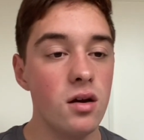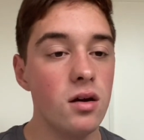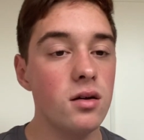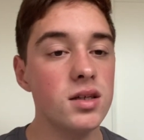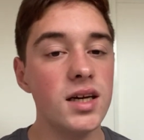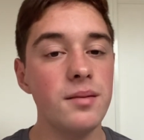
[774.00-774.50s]

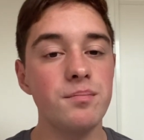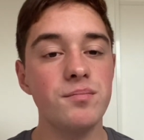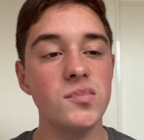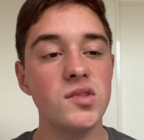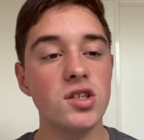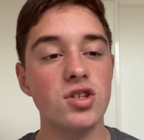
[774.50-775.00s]
Okay,
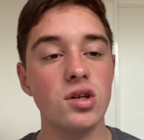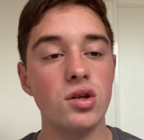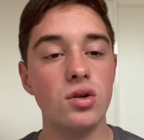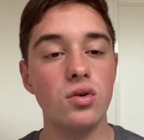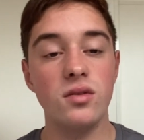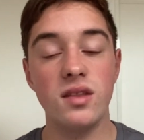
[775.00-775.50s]

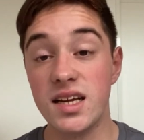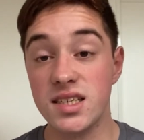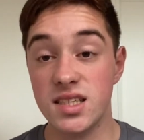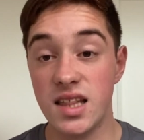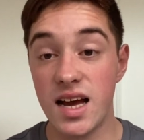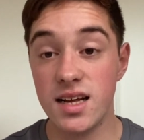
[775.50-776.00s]
so
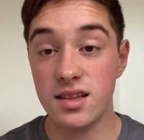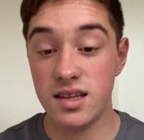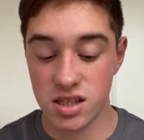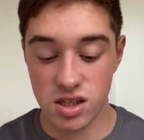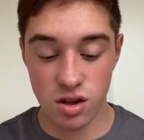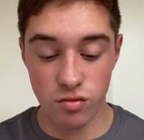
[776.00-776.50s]
that's that.
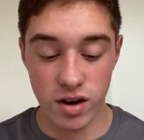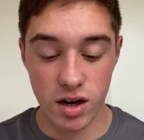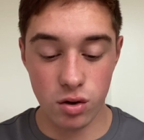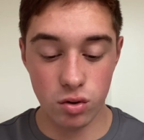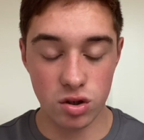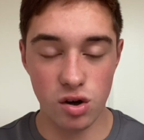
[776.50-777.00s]
This is the
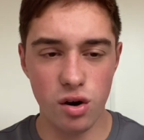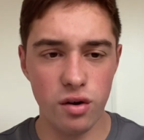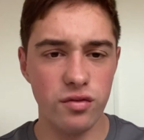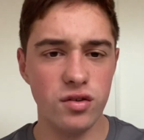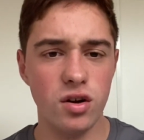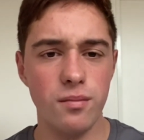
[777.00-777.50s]
record
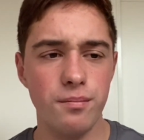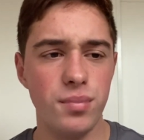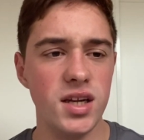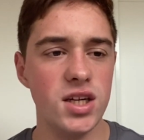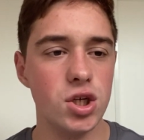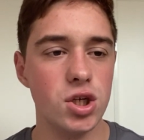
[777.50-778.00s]
of
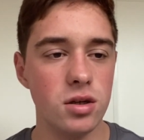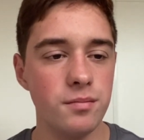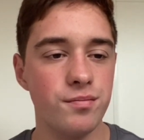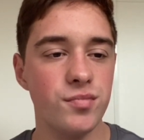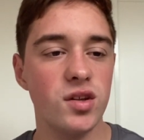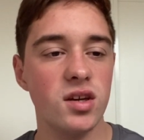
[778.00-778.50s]
completion.
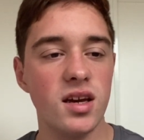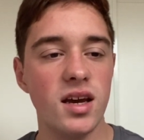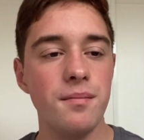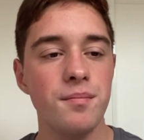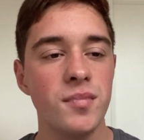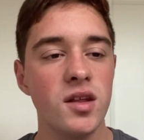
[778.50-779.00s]

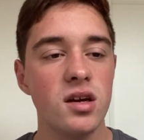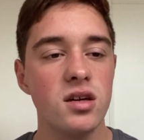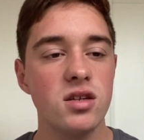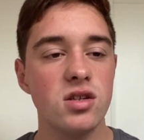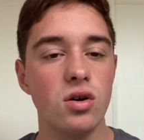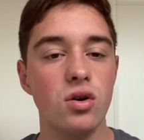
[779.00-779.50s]
Okay,
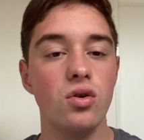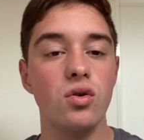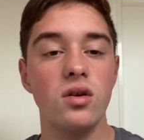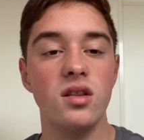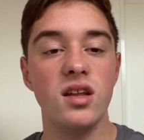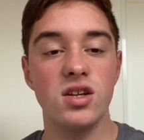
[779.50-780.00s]

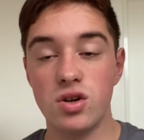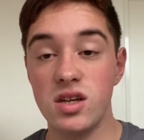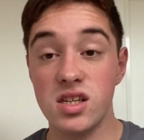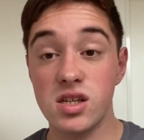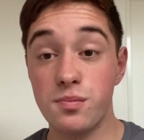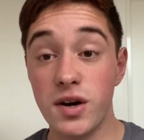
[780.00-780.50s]
so this
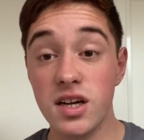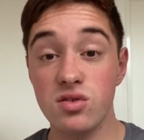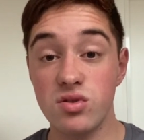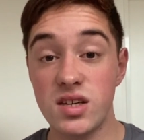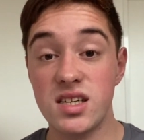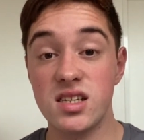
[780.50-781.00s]
is
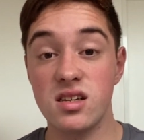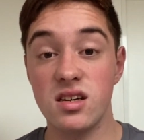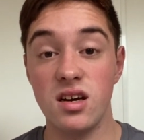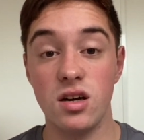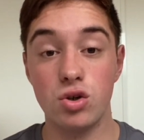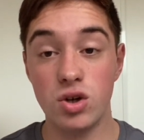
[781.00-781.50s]
practical test,
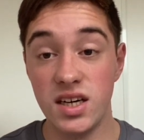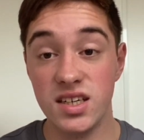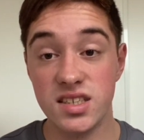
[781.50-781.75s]
training